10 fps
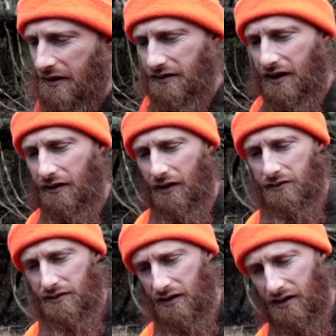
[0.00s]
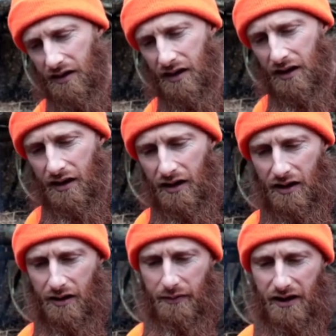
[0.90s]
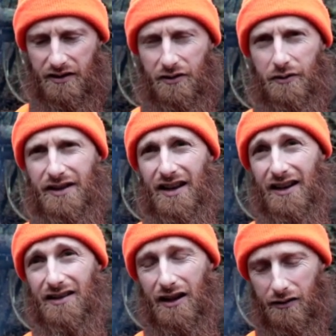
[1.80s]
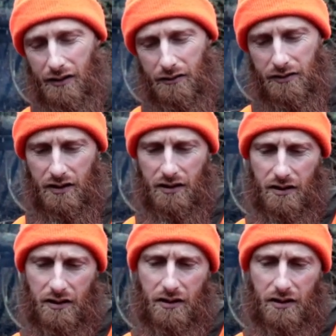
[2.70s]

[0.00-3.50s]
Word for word: Smells like grouse. Not just going to taste like grouse.